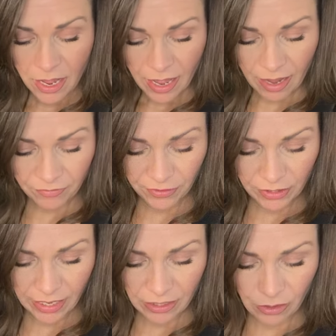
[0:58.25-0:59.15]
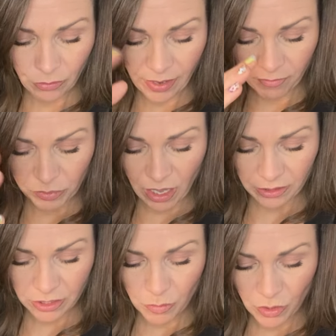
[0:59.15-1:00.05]
I feel like you have
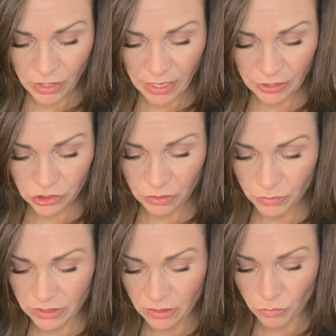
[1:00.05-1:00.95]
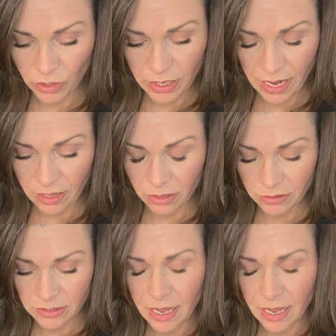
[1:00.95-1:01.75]
blocked communication with someone else.